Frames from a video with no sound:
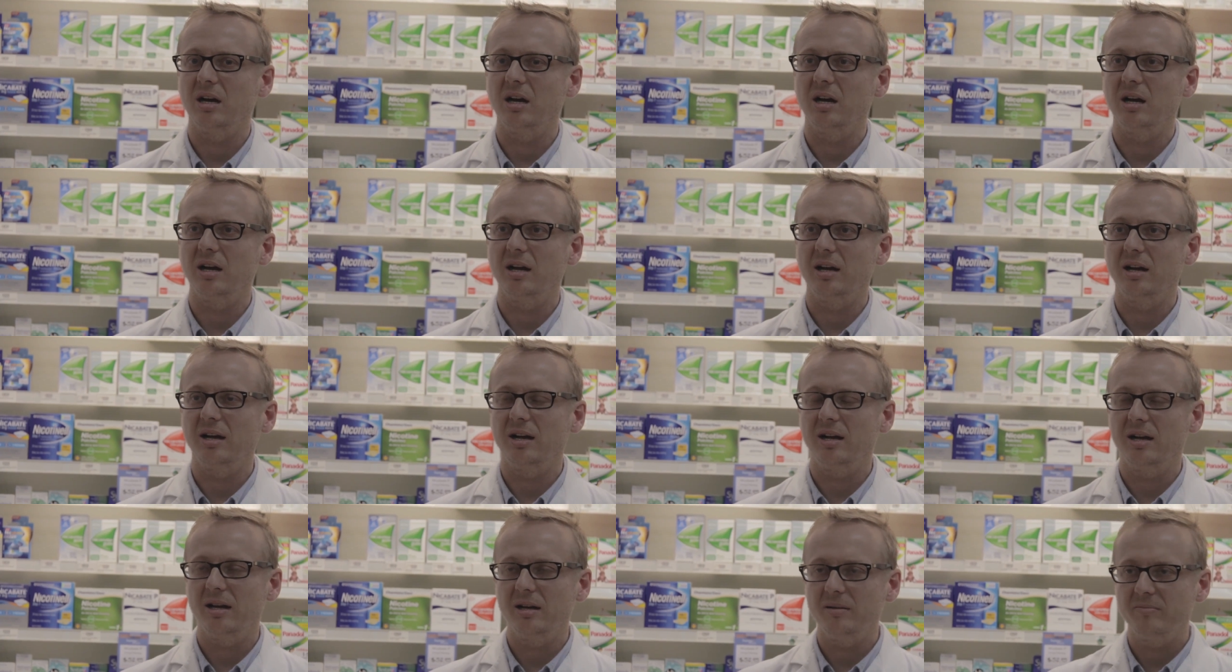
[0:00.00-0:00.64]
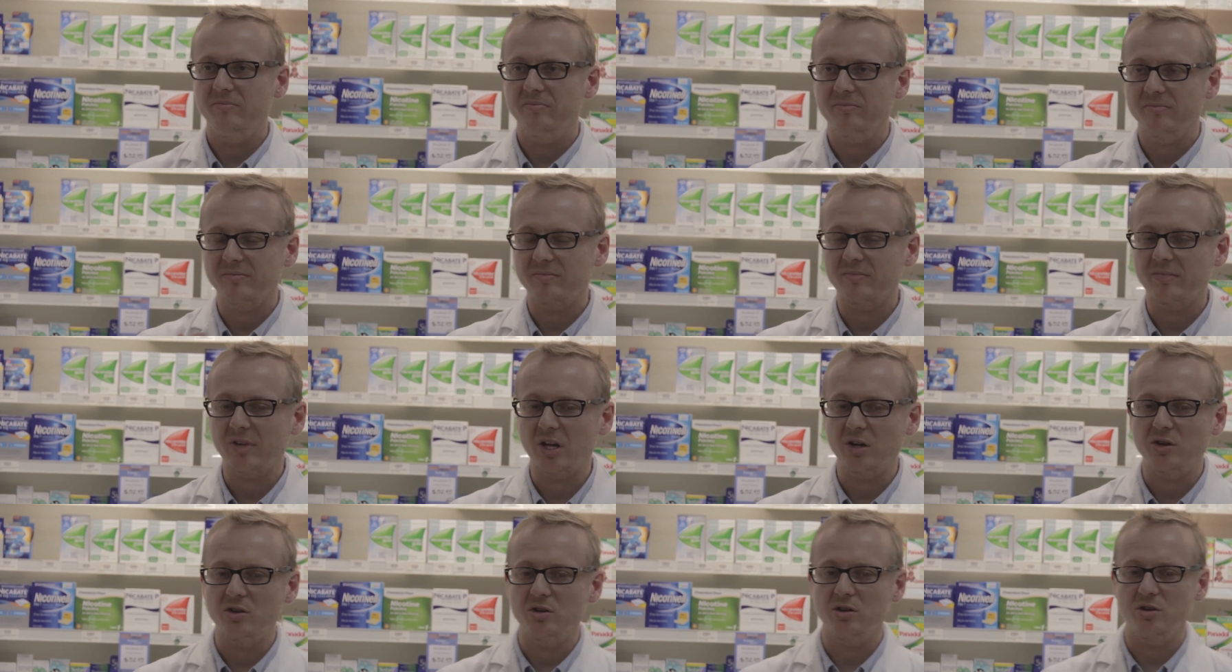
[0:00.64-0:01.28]
Um,
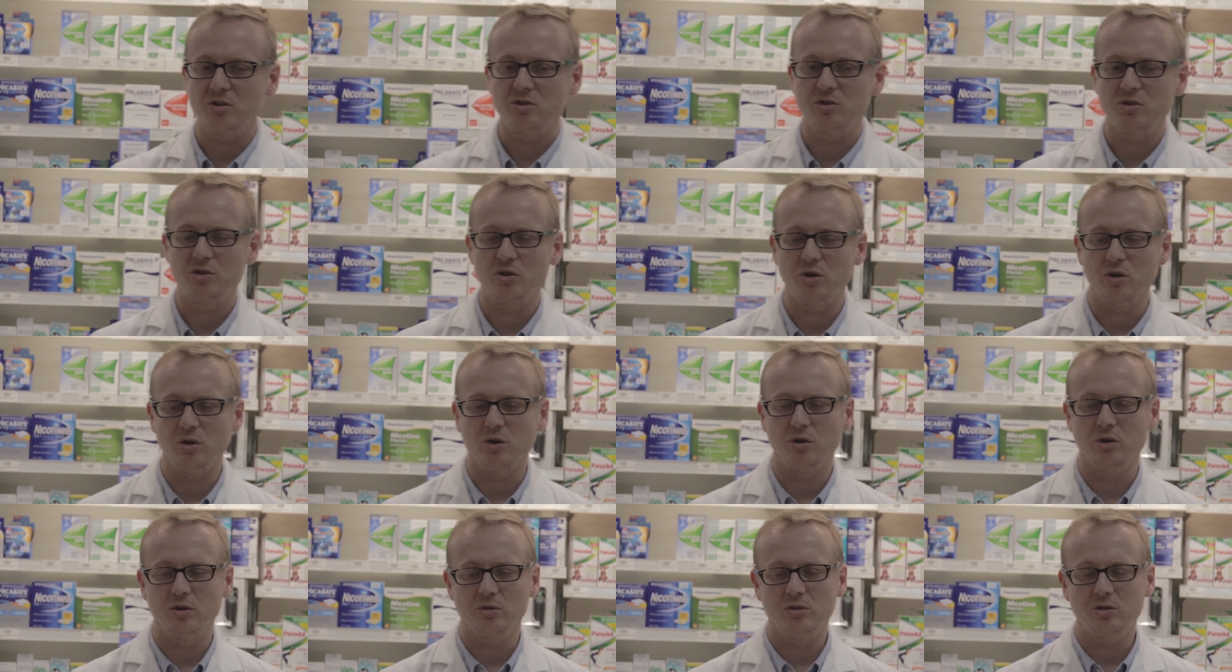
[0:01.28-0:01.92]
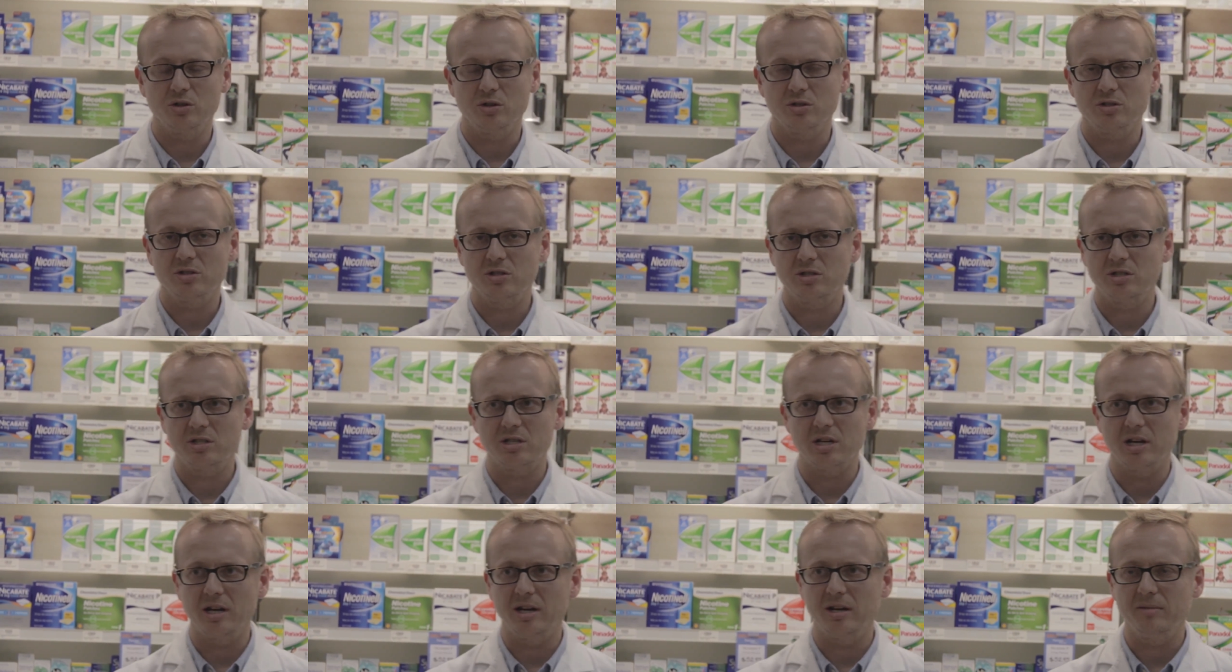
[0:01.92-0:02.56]
sure.
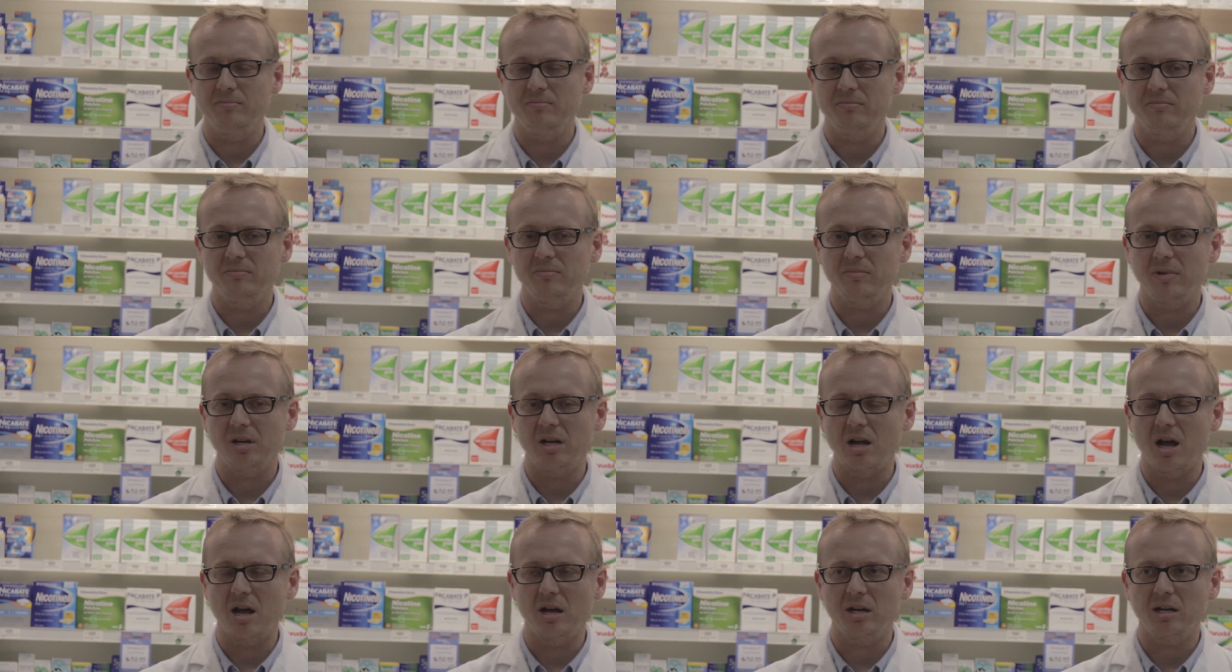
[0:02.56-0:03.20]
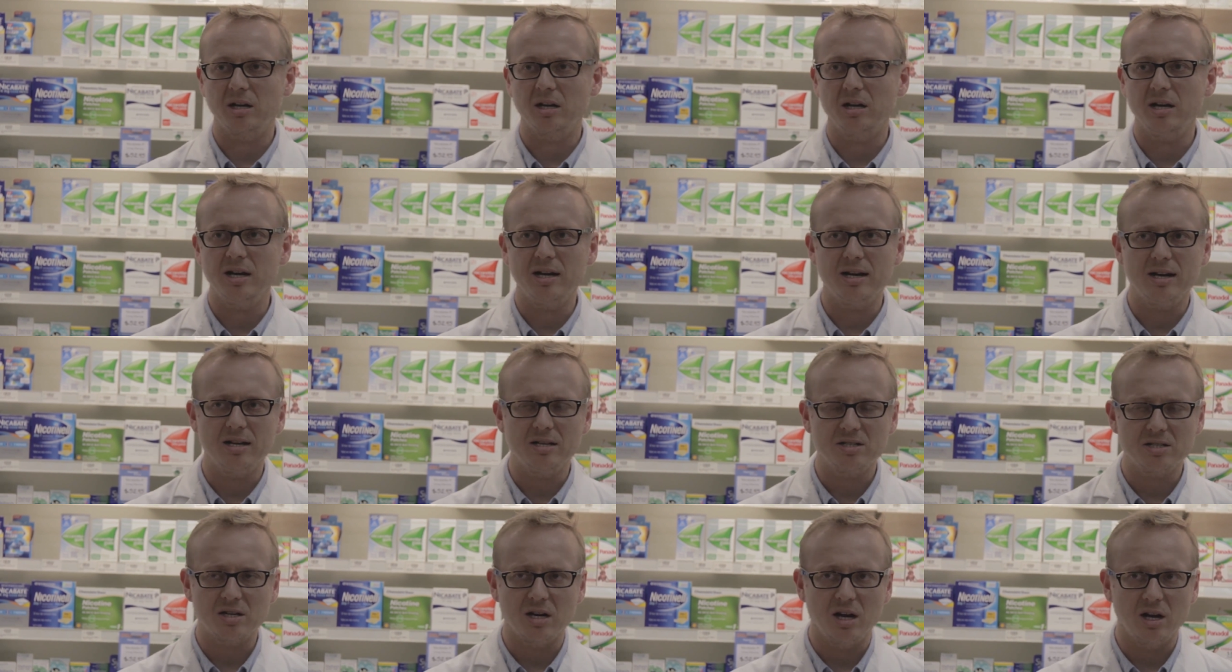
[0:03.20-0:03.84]
Just, um, can I
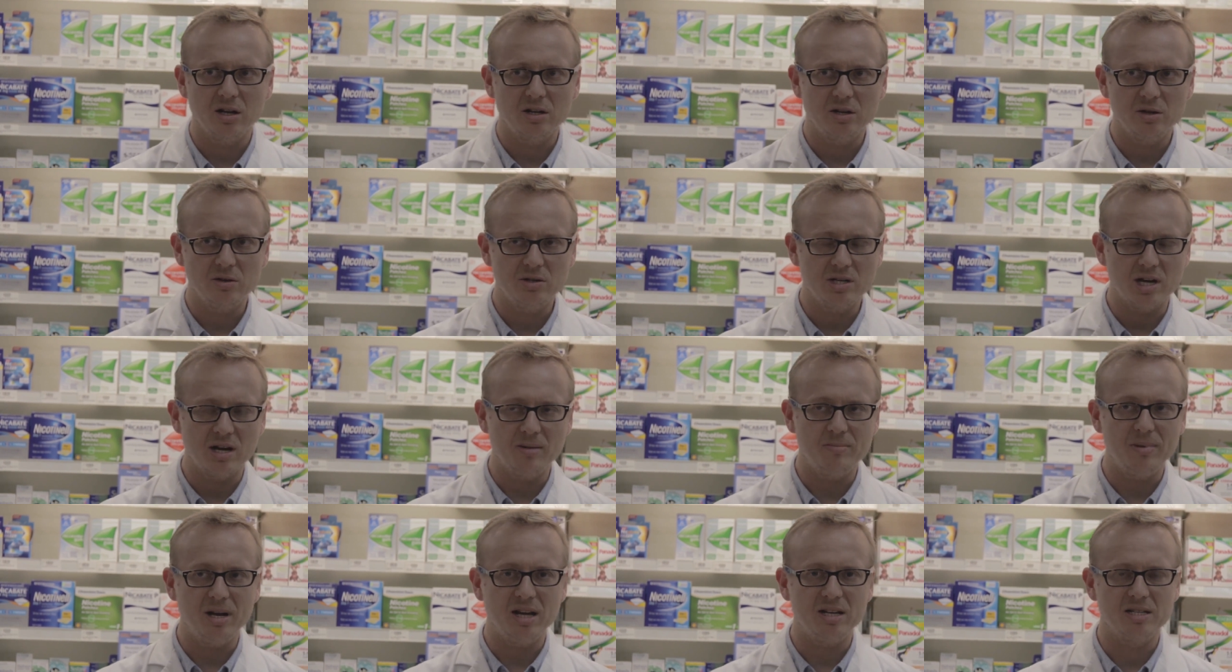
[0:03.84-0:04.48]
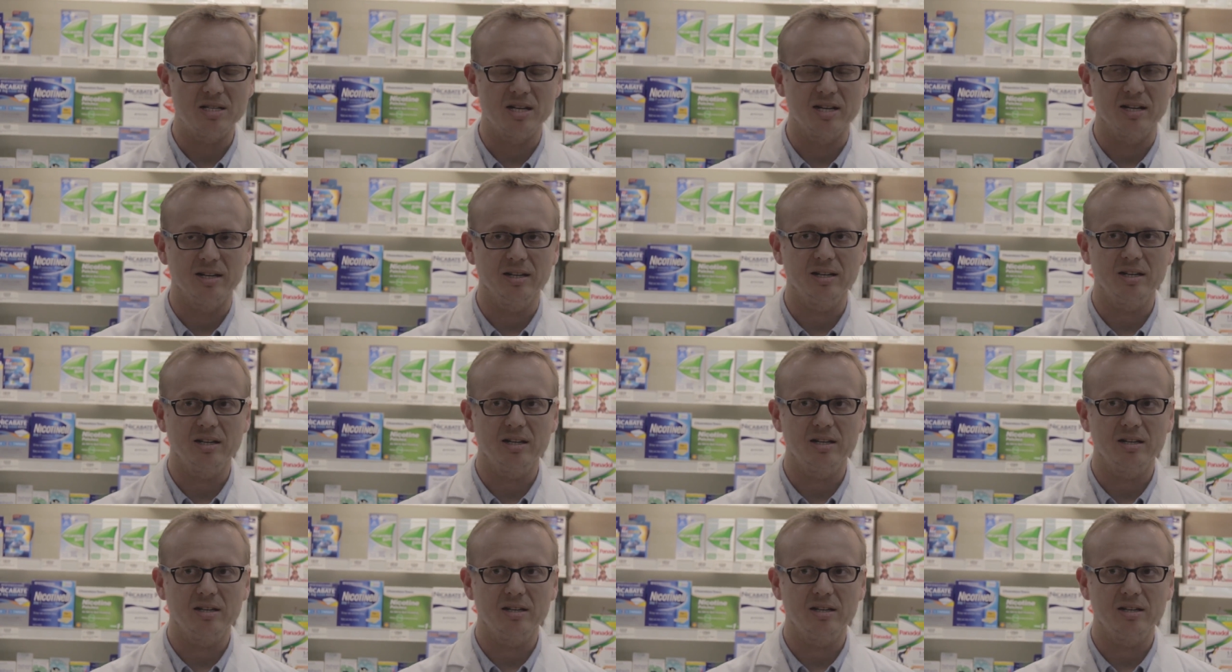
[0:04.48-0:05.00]
ask, are you diabetic?